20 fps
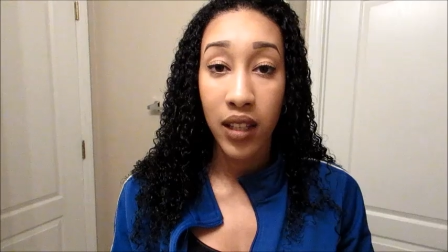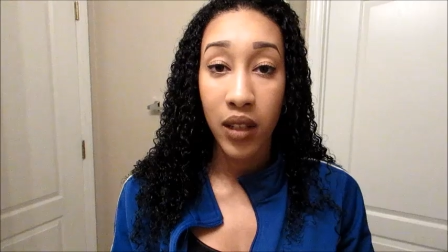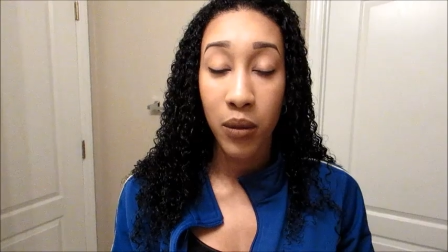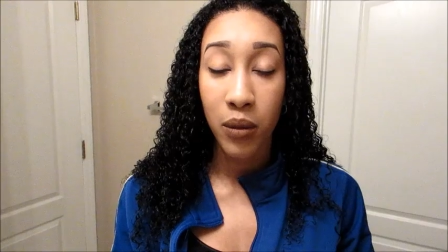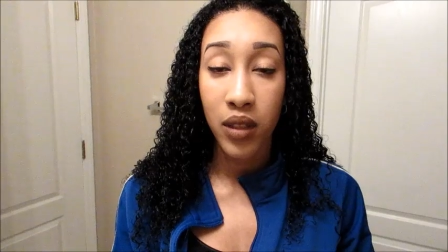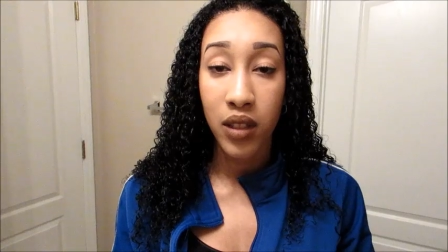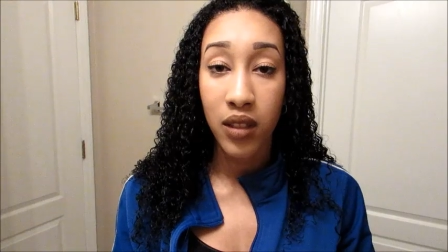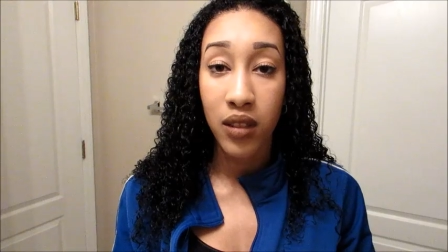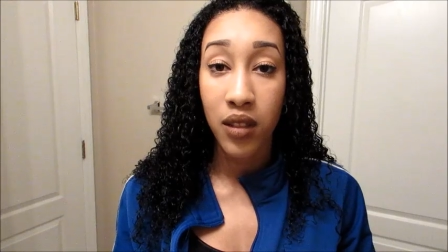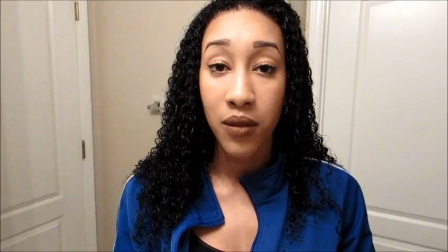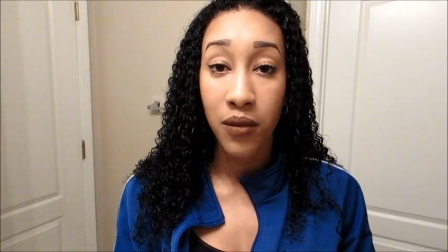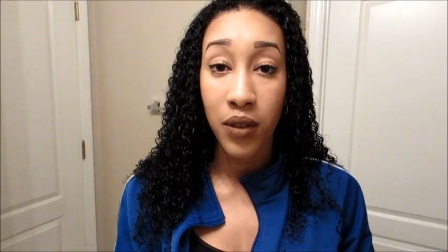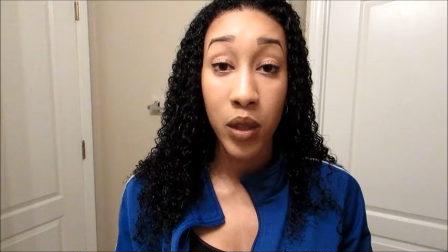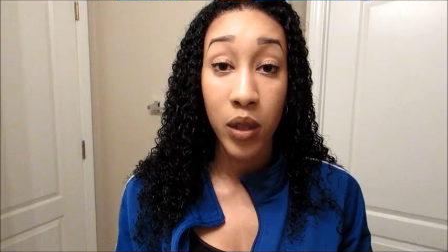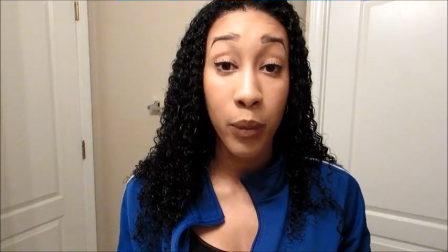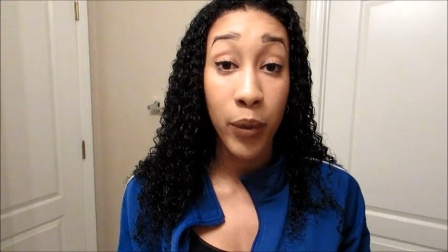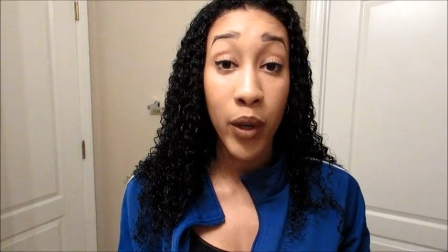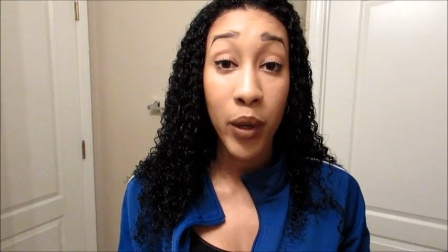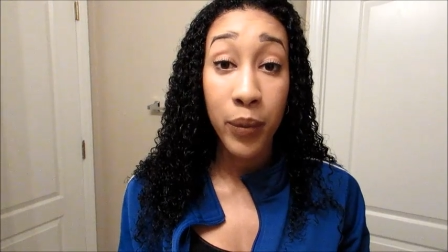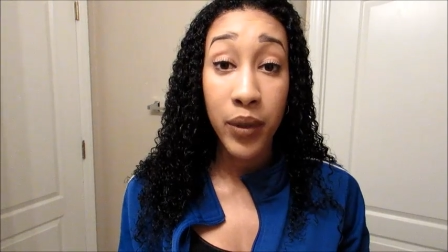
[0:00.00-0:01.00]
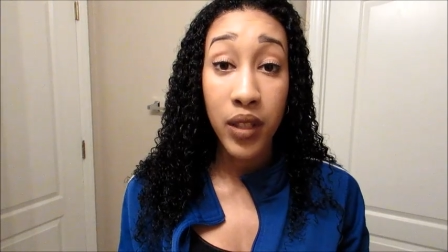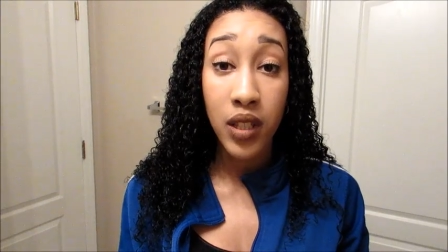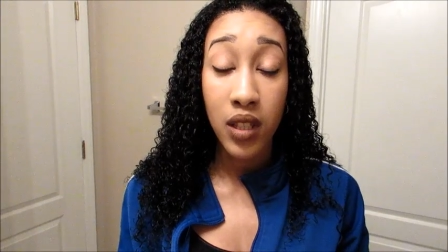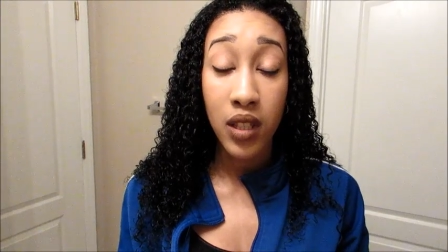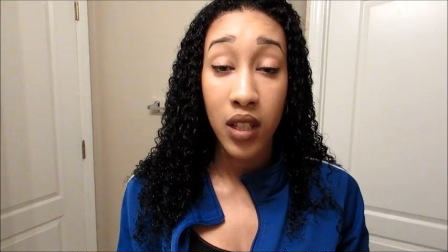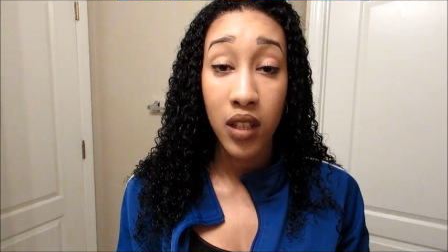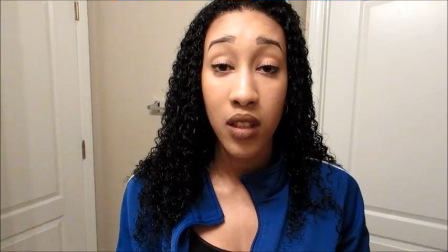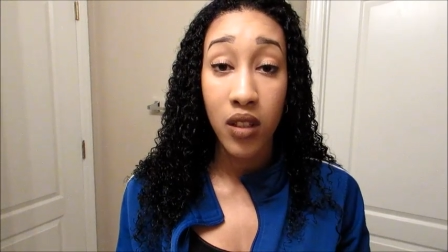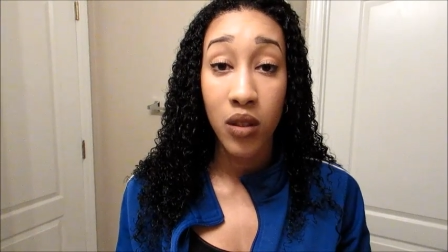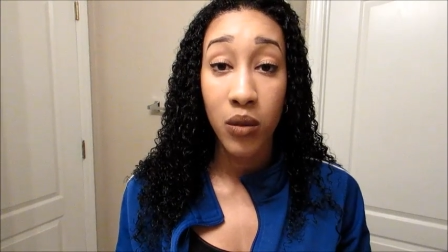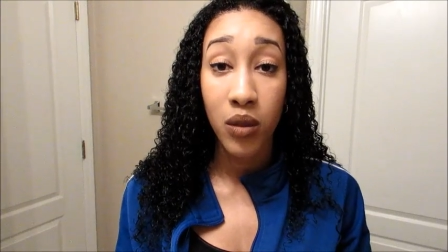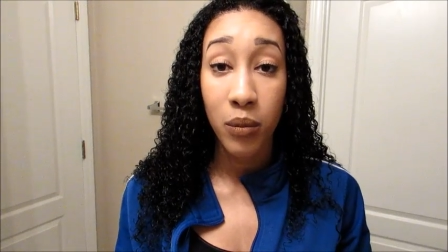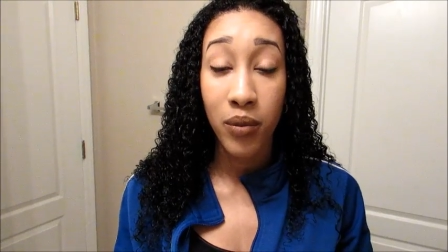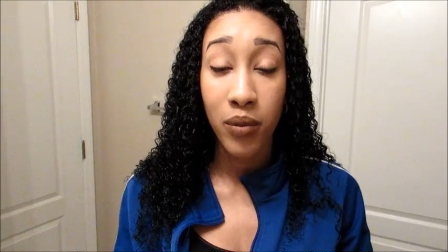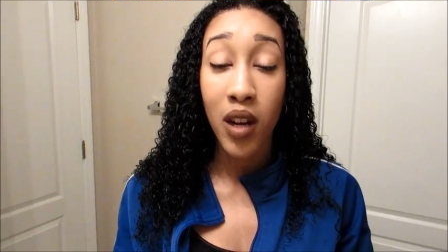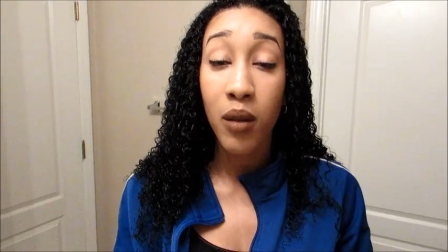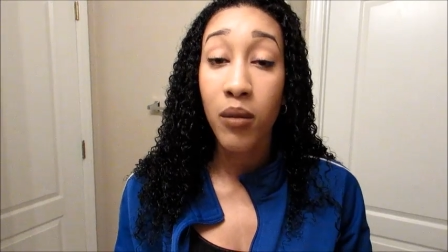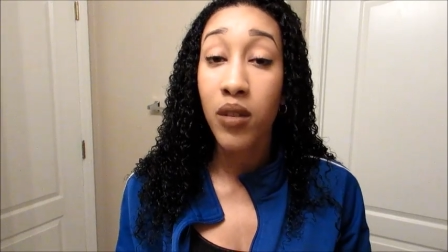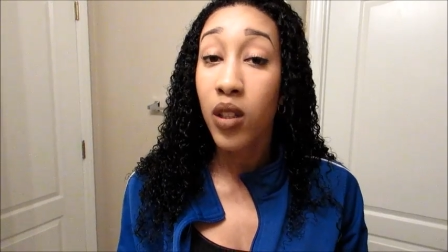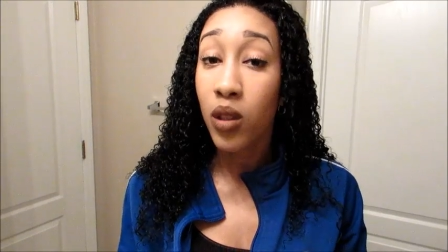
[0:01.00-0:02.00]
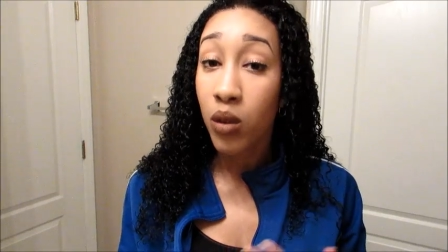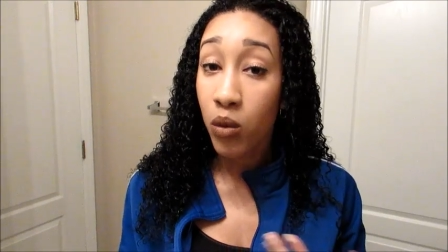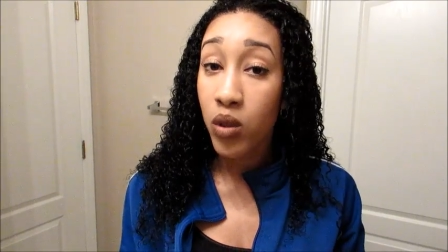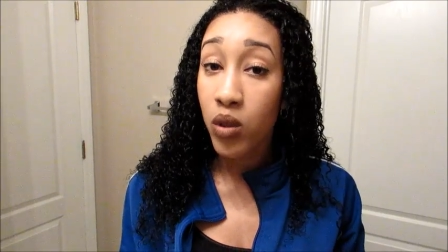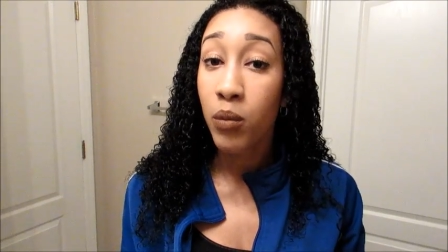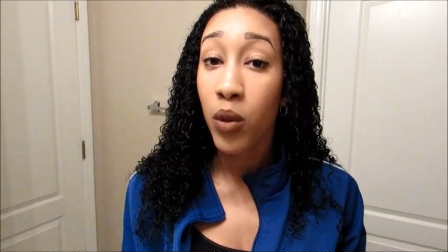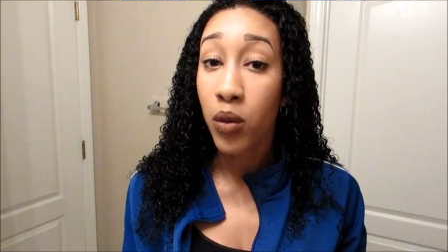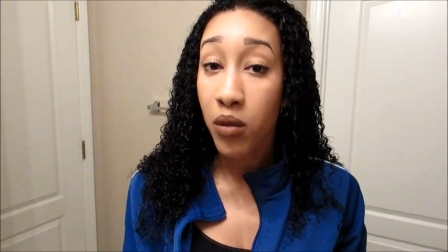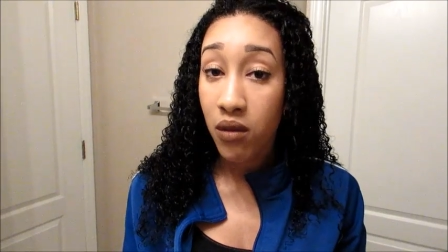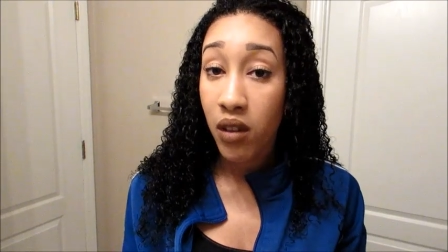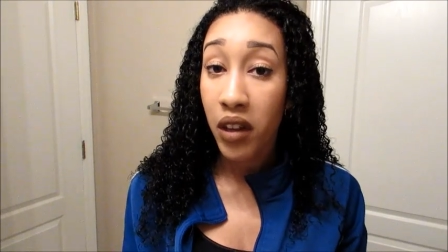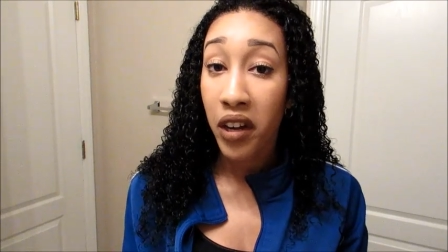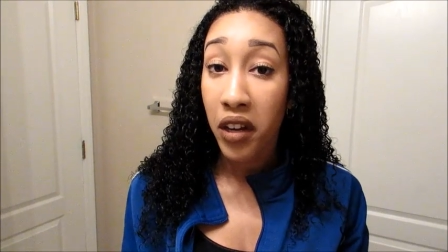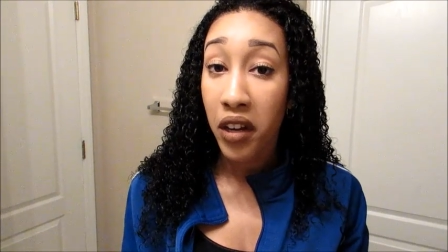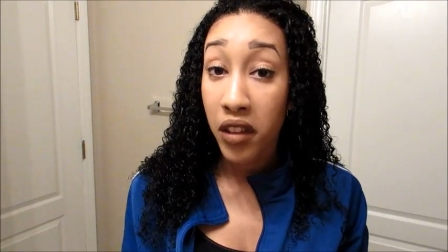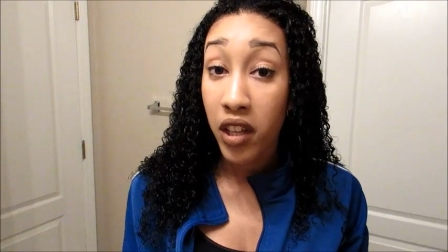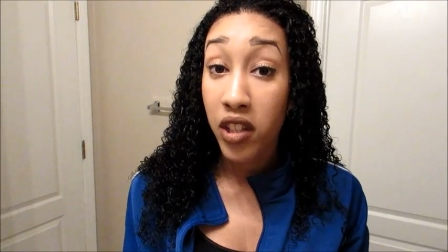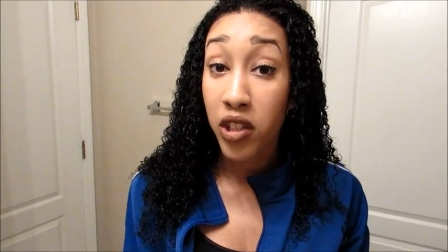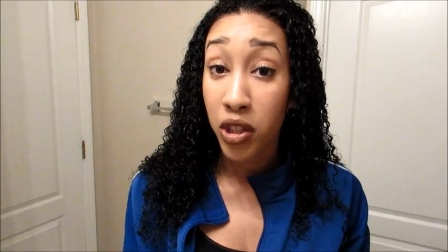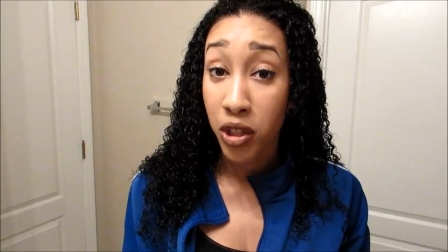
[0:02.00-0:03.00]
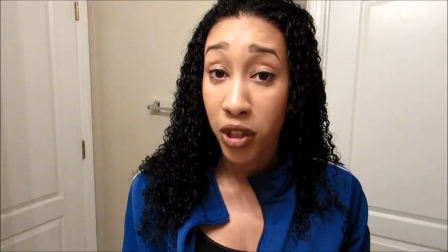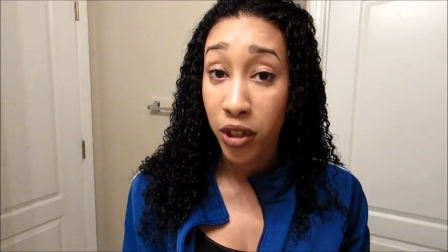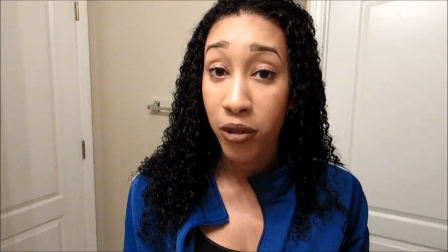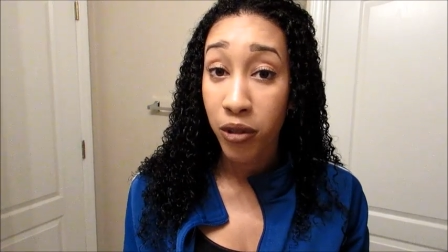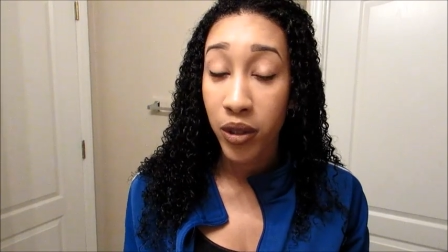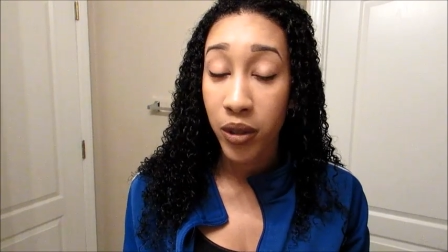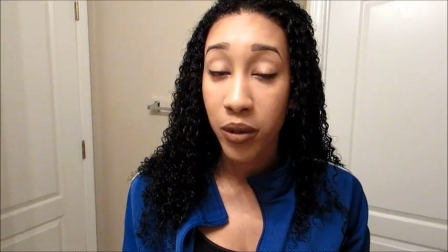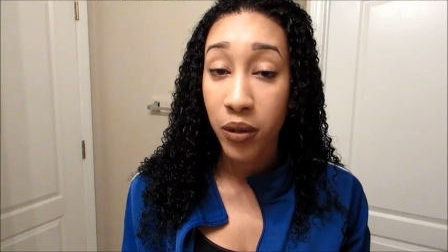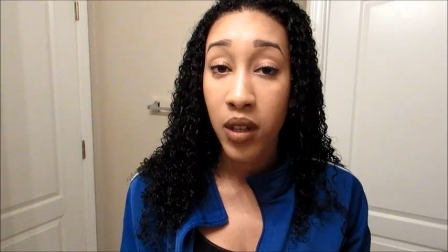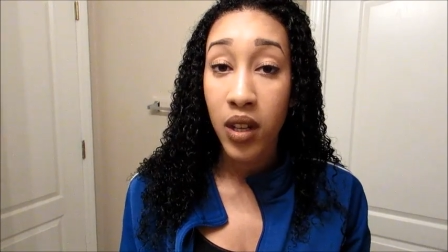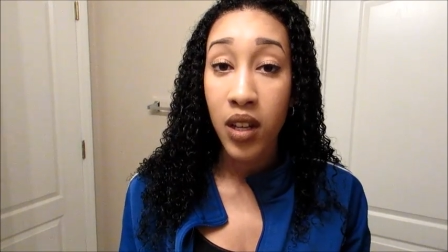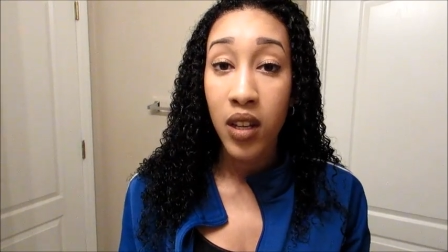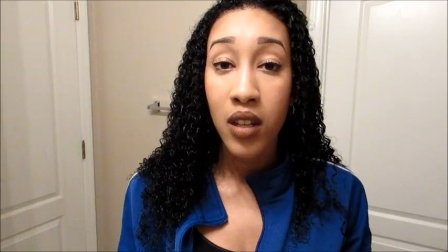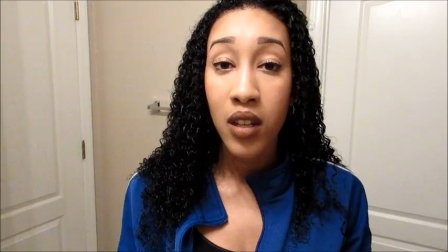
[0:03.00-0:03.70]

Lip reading: it would defeat the purpose and you would probably lose most of the hair that you grew.